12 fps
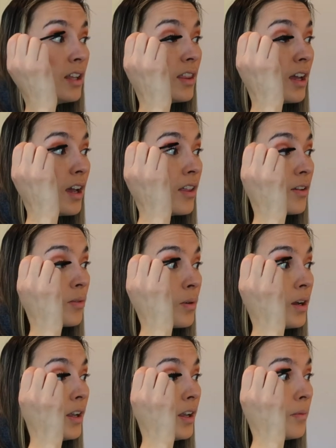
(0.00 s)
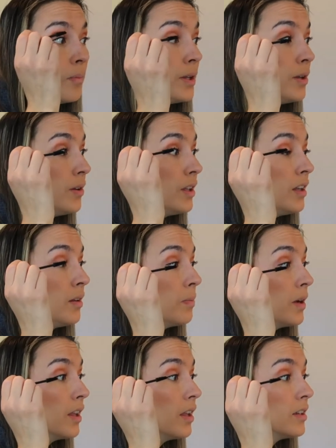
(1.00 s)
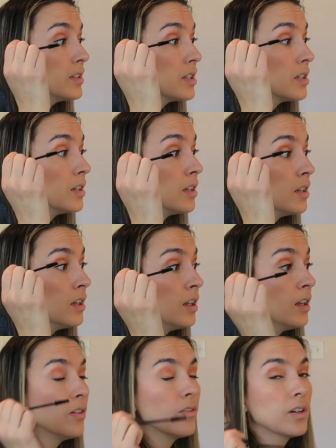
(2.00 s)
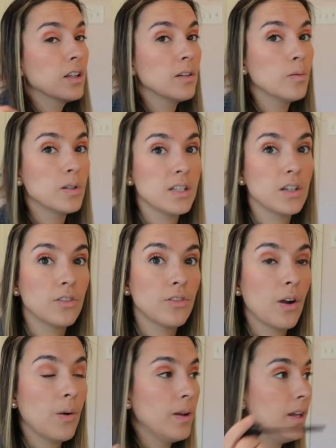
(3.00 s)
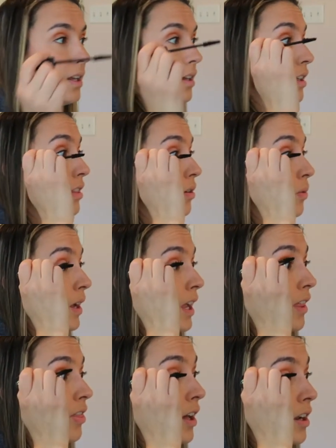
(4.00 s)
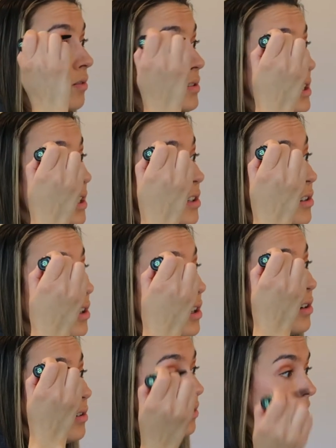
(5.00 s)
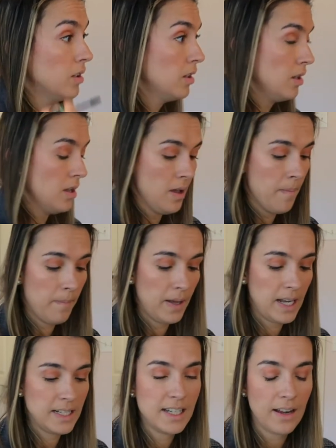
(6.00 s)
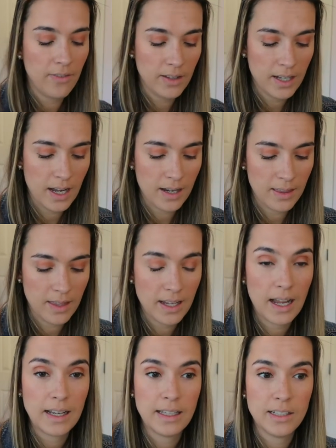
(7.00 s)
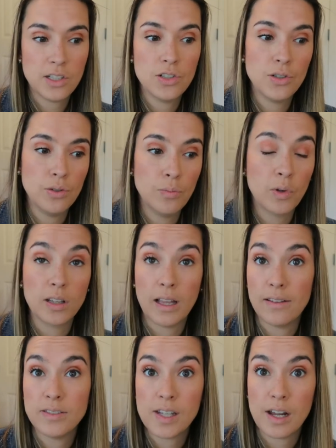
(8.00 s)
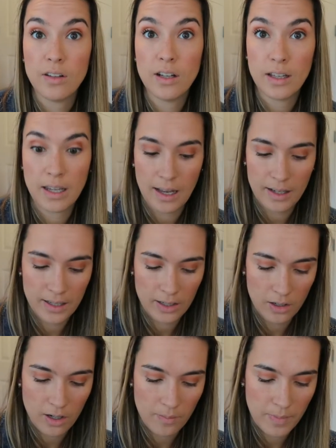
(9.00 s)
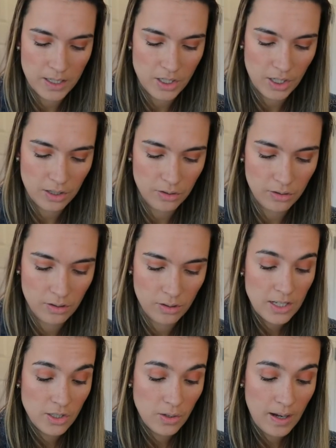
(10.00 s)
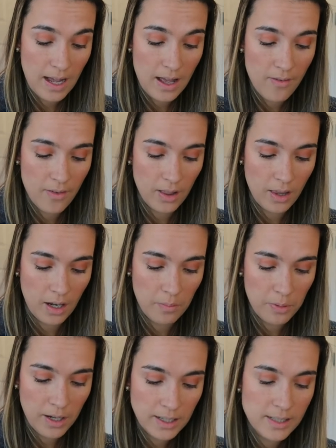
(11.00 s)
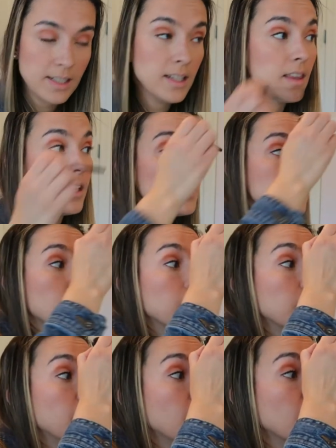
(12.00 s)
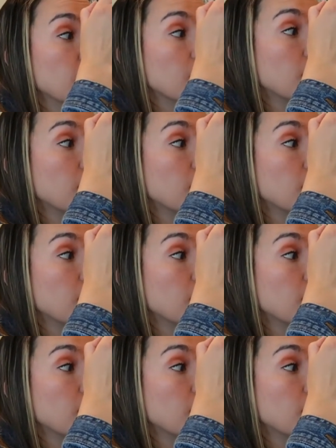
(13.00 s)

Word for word: and the other one beauty, but it really wasn't growing the way I thought it was gonna grow. But I definitely kind of think I need to do more lifestyle again here on my channel. I do have a lot of pregnancy things coming,